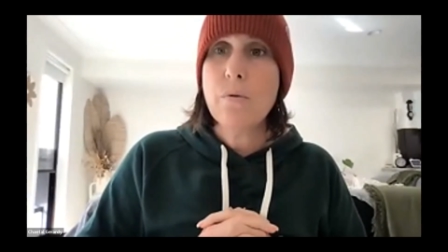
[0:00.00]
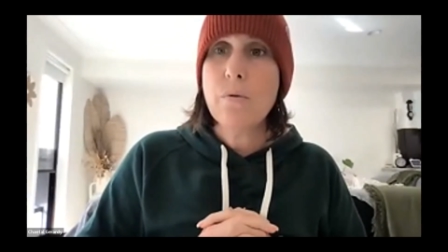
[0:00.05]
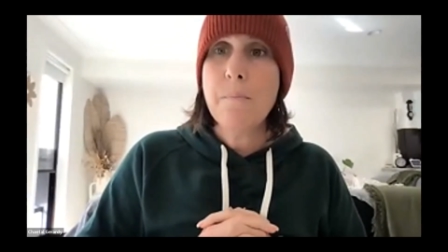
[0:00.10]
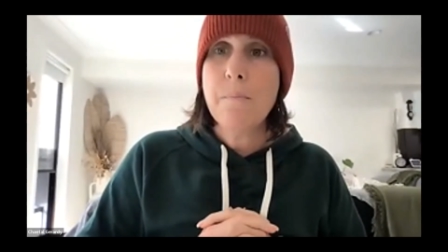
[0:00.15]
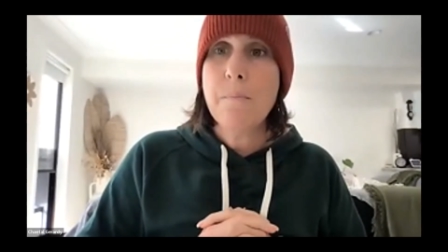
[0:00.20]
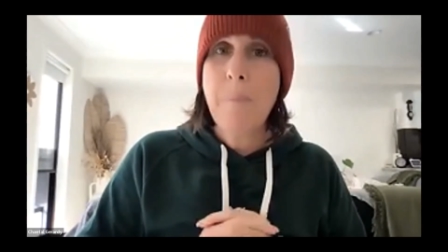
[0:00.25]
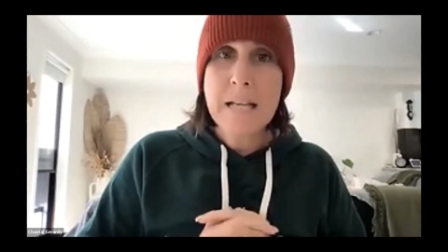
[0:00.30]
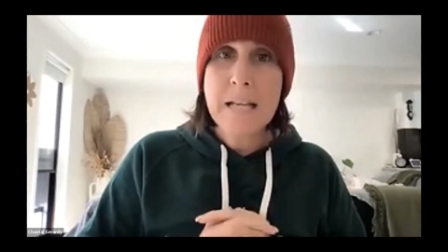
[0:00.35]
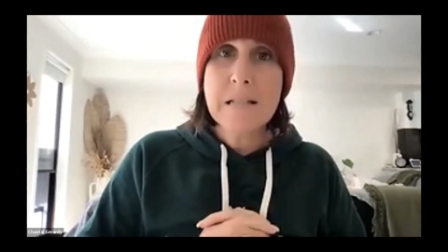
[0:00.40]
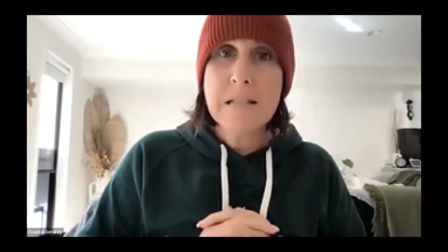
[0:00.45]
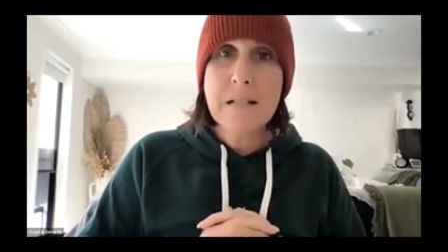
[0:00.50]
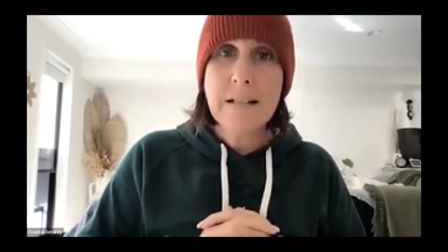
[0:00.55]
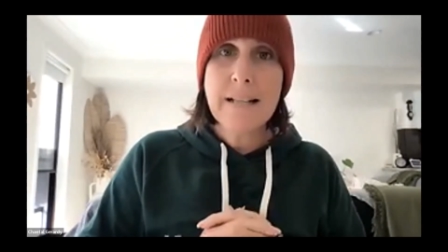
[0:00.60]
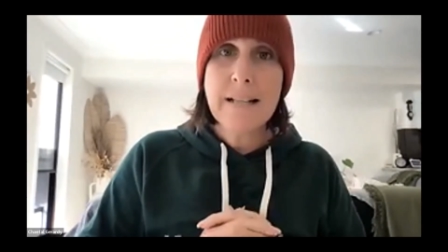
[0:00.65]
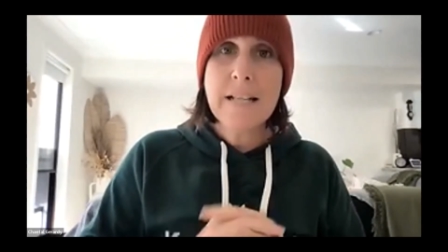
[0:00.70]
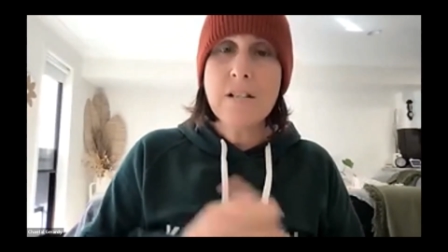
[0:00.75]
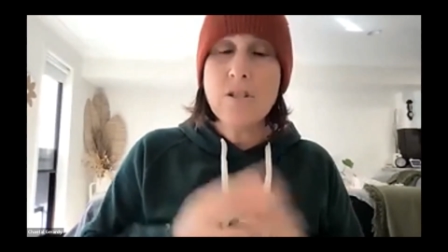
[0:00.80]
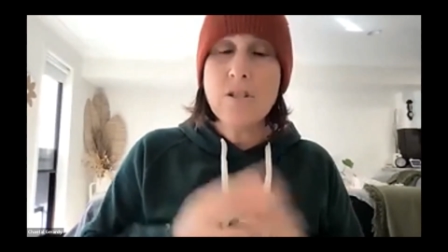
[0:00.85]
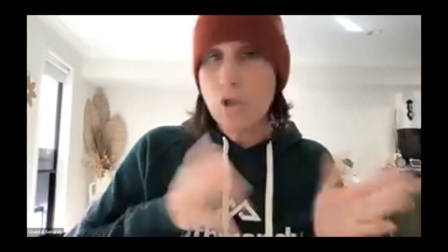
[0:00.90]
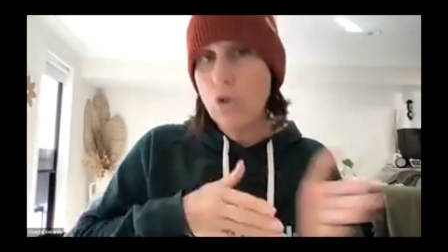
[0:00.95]

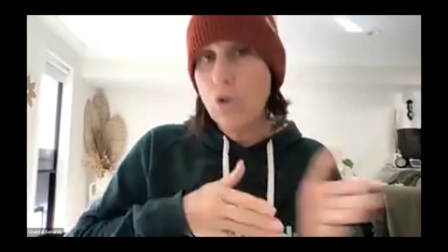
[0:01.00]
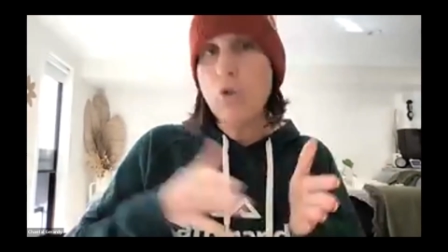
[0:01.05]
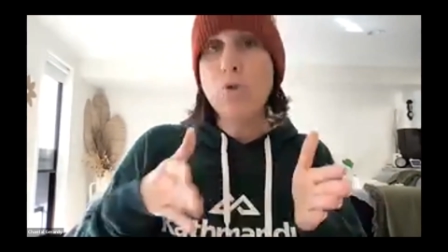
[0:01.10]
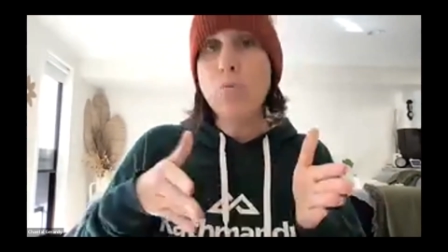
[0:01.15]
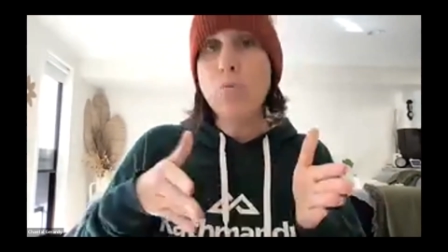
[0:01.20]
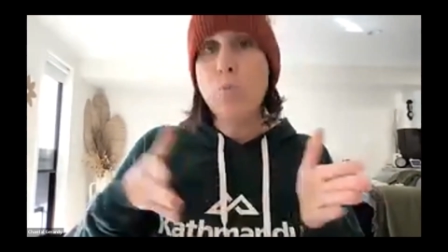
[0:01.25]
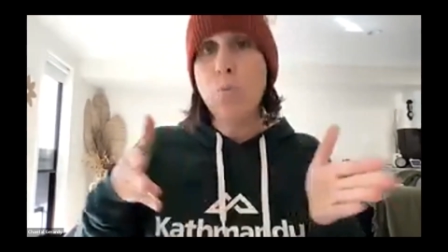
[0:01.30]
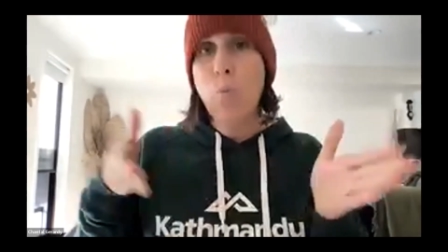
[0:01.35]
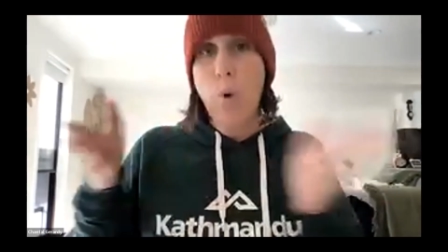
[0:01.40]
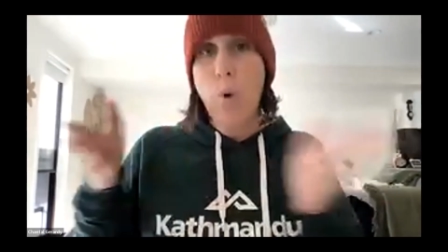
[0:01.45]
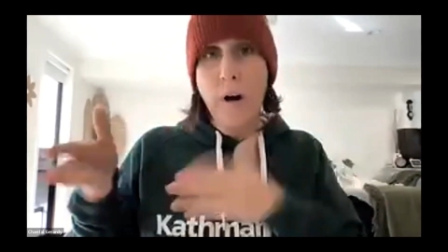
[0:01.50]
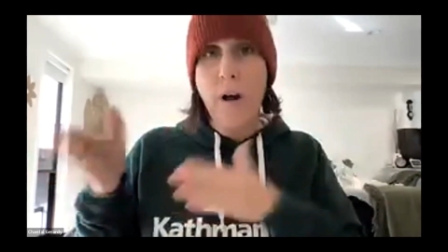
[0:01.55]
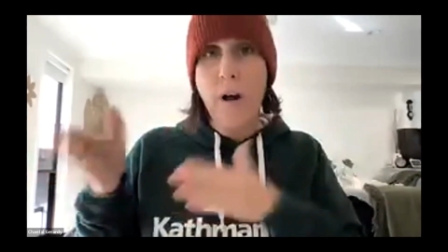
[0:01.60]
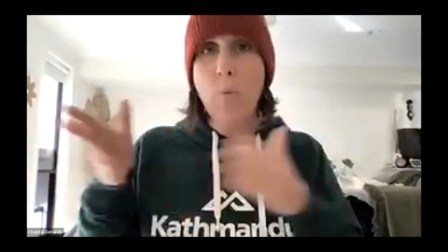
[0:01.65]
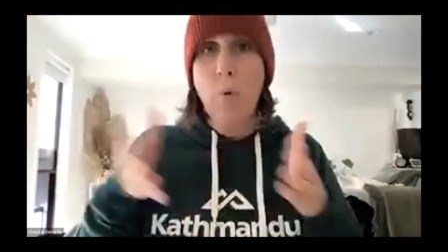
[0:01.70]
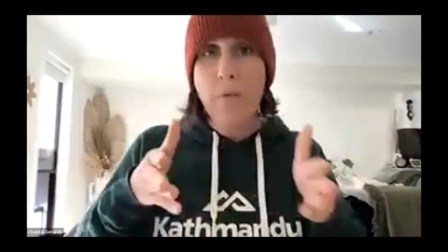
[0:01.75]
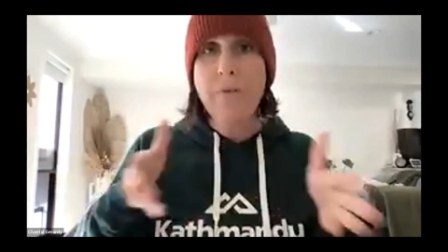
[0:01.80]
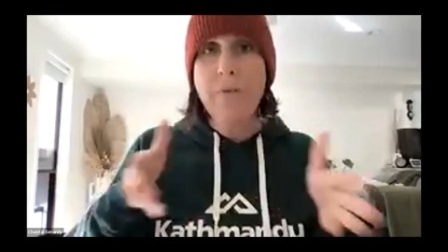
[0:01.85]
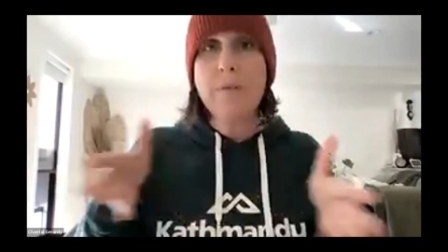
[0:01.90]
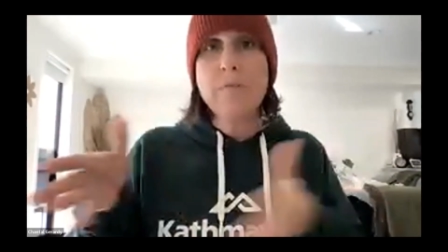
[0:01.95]
basically do what I
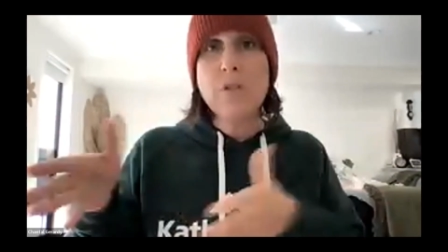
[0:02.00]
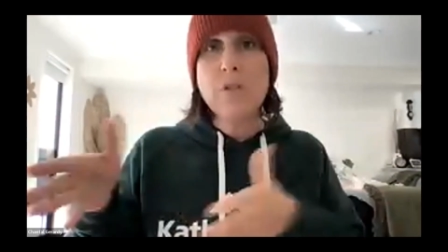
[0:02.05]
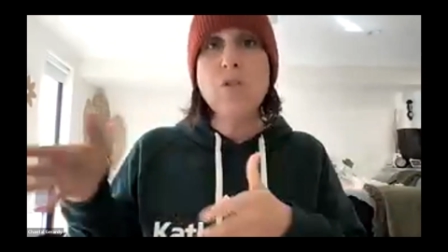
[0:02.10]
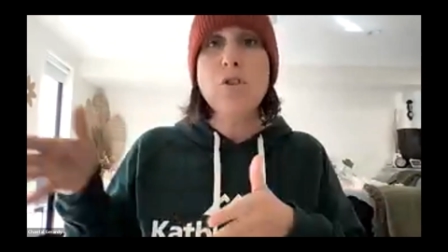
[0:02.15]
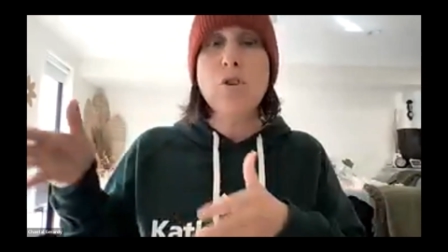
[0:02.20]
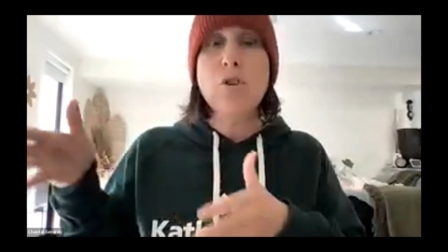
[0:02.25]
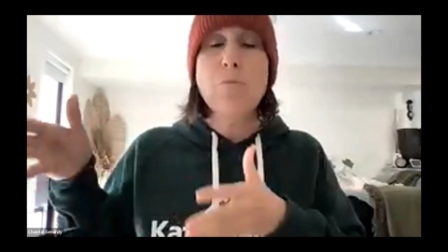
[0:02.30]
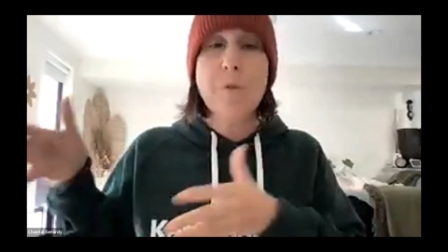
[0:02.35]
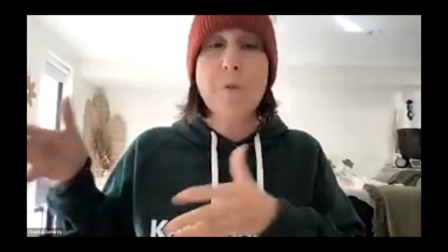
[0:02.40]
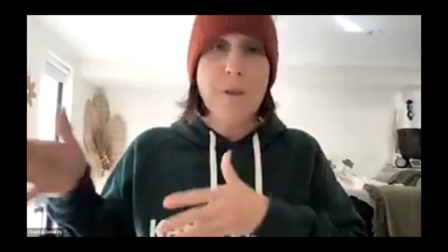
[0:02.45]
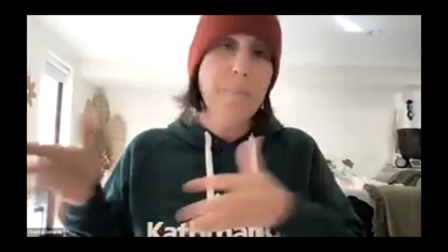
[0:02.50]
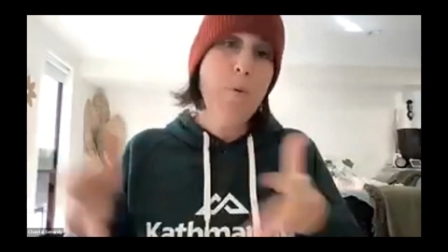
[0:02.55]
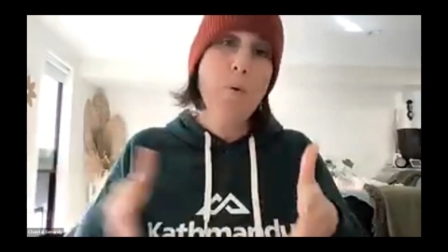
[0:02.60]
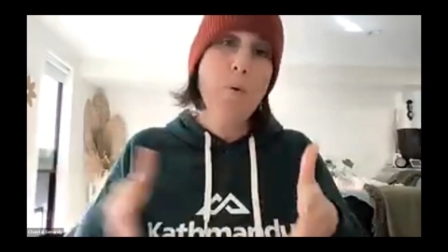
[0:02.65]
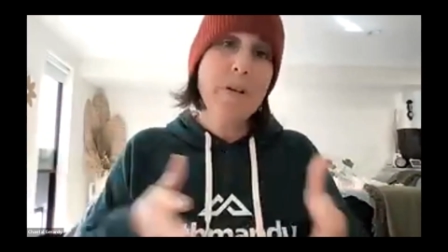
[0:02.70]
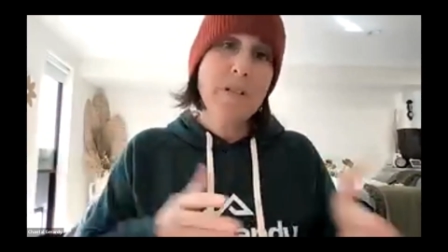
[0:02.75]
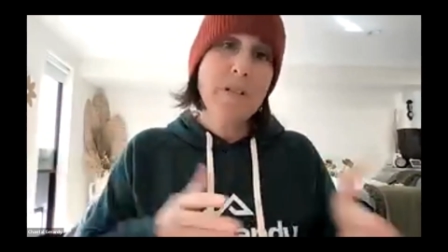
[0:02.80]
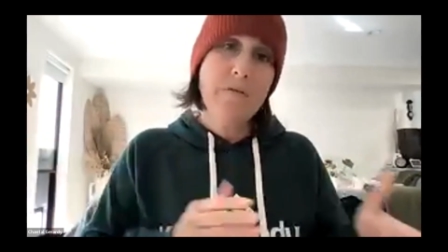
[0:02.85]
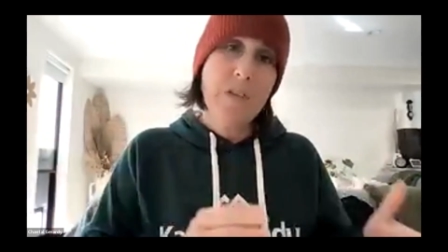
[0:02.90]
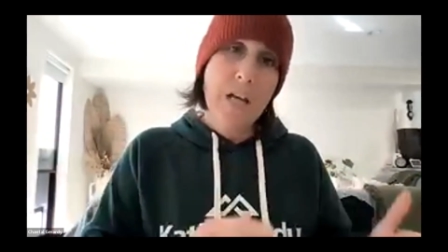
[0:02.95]
want them to do with the
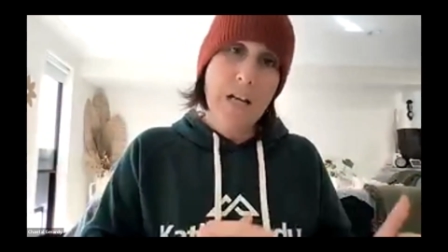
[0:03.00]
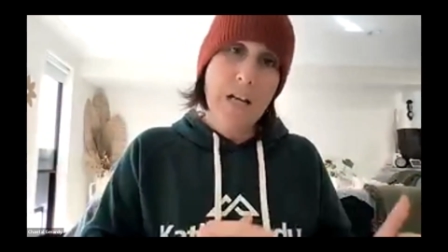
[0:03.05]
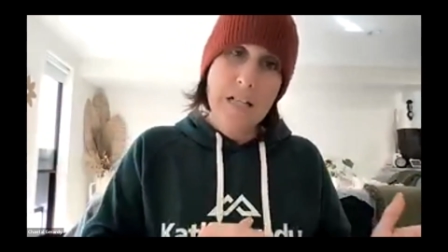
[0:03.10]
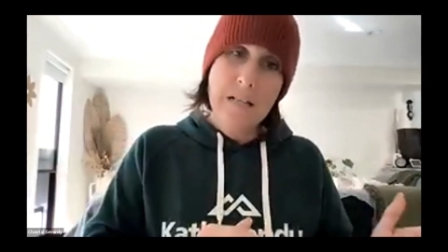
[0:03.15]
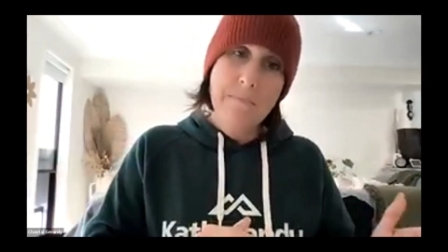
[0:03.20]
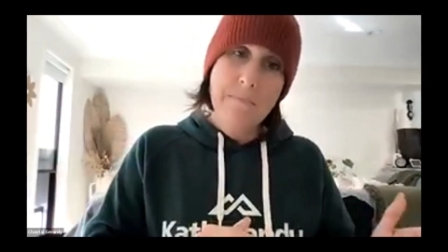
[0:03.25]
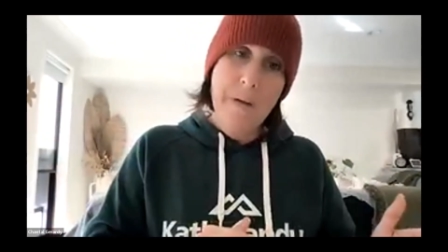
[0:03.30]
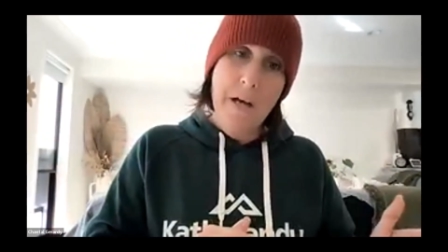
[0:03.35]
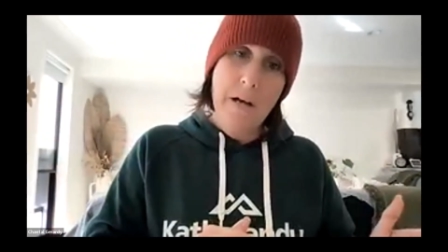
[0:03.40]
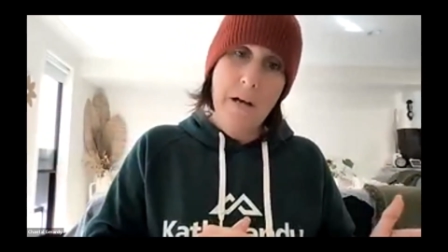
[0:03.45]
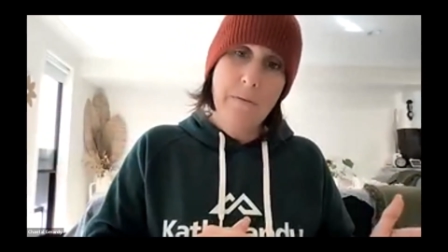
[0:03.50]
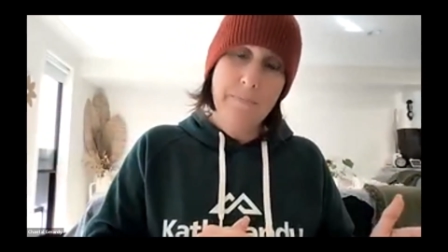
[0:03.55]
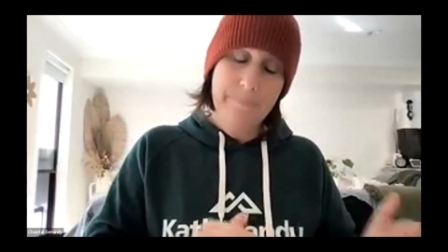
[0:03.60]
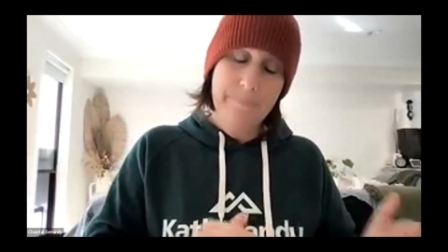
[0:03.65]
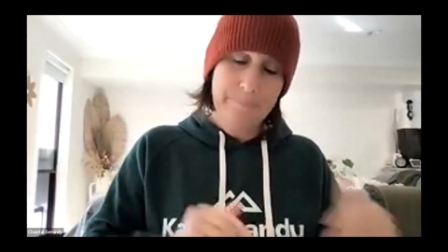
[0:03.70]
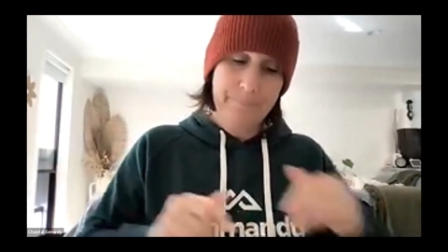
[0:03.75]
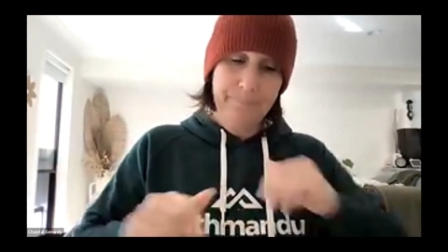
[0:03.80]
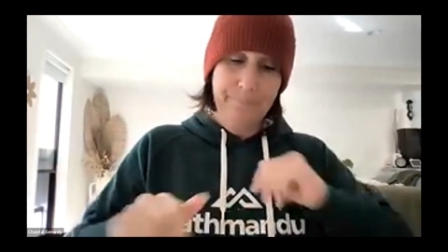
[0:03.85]
point of that email,